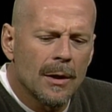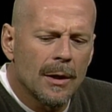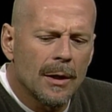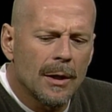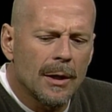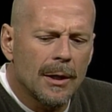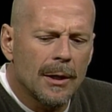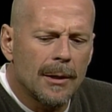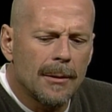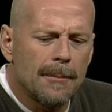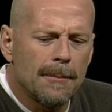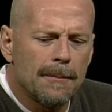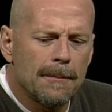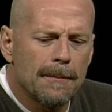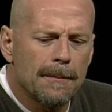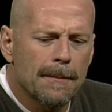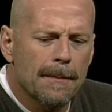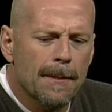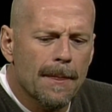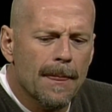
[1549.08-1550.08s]
Um,
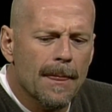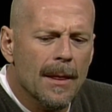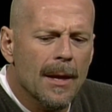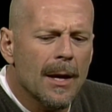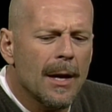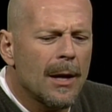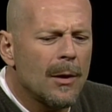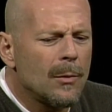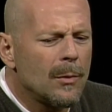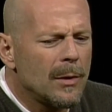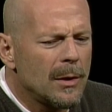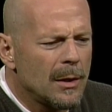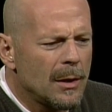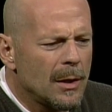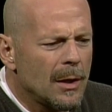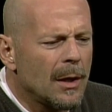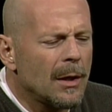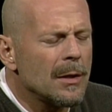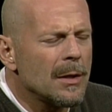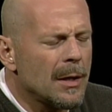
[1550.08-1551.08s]
and we,
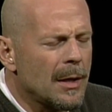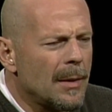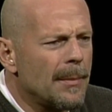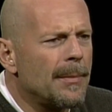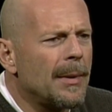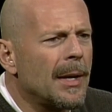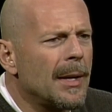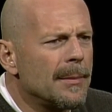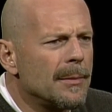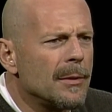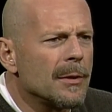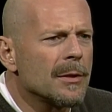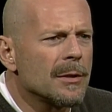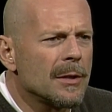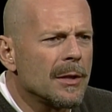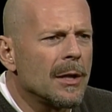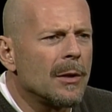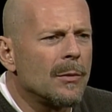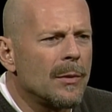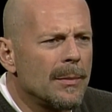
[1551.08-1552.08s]
I, I buy books
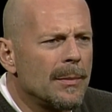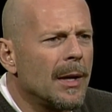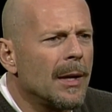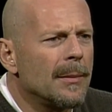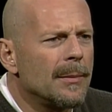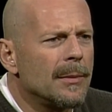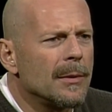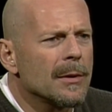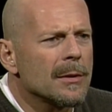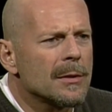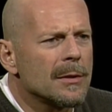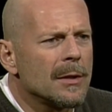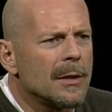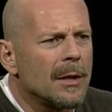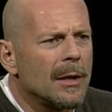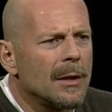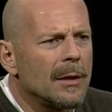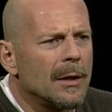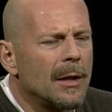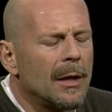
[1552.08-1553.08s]
now. We buy books that
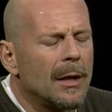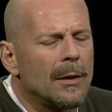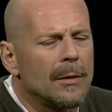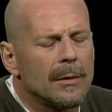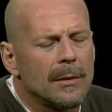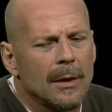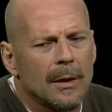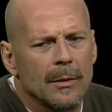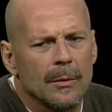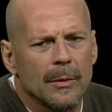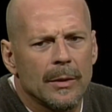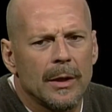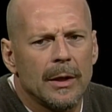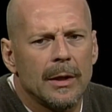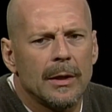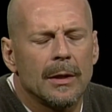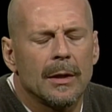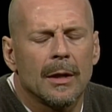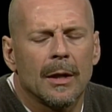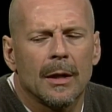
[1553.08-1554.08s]
I, I, I
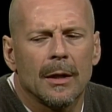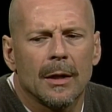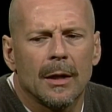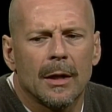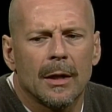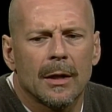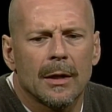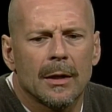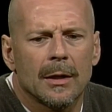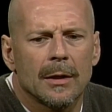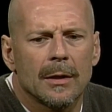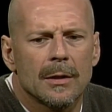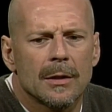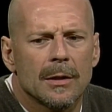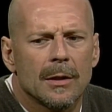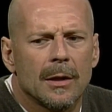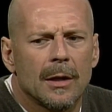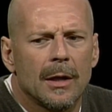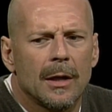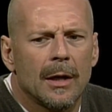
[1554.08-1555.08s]
read and I like, and so
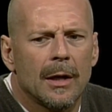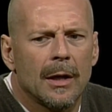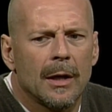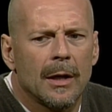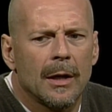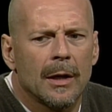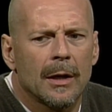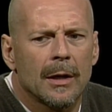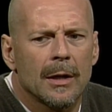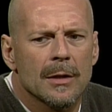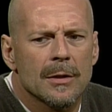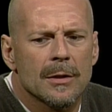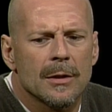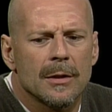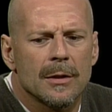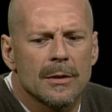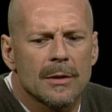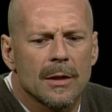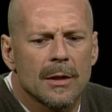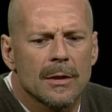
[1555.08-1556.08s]
I, I guess in
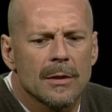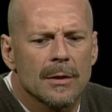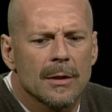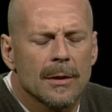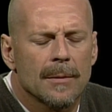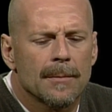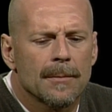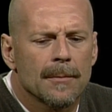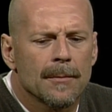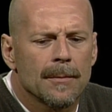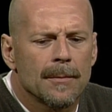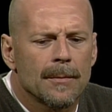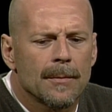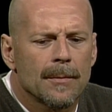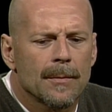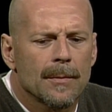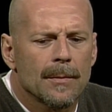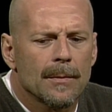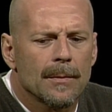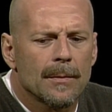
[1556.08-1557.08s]
a sense I
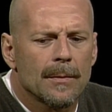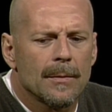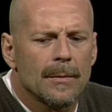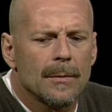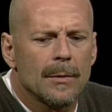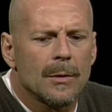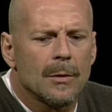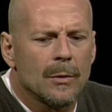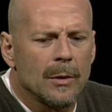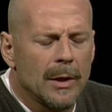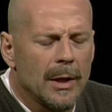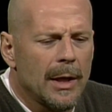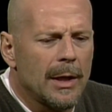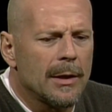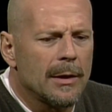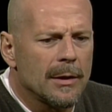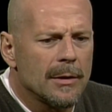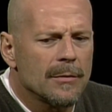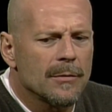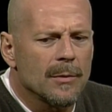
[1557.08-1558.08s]
create
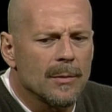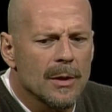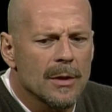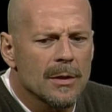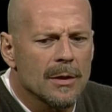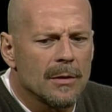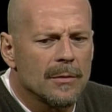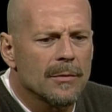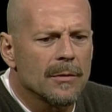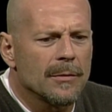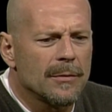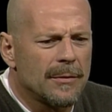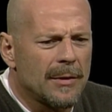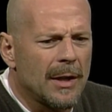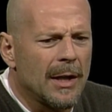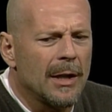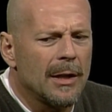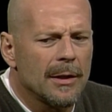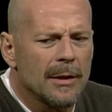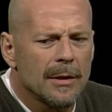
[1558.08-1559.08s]
things for myself or
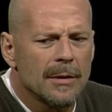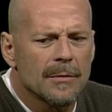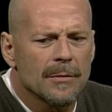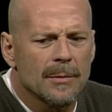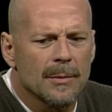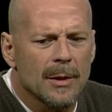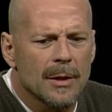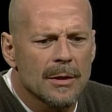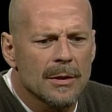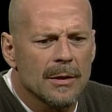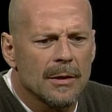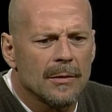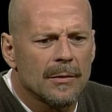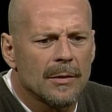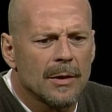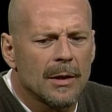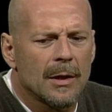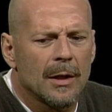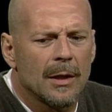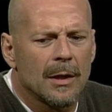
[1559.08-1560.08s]
find things for myself
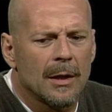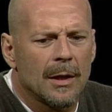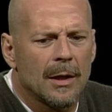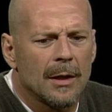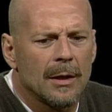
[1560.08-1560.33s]
that I, I